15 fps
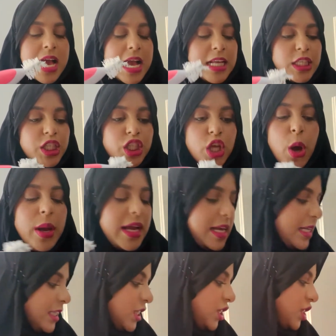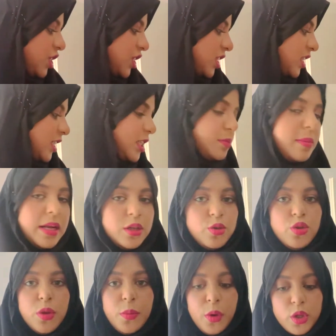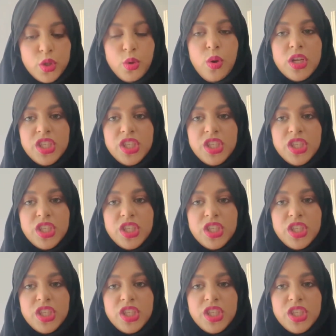it's so easy to just dismantle the bottle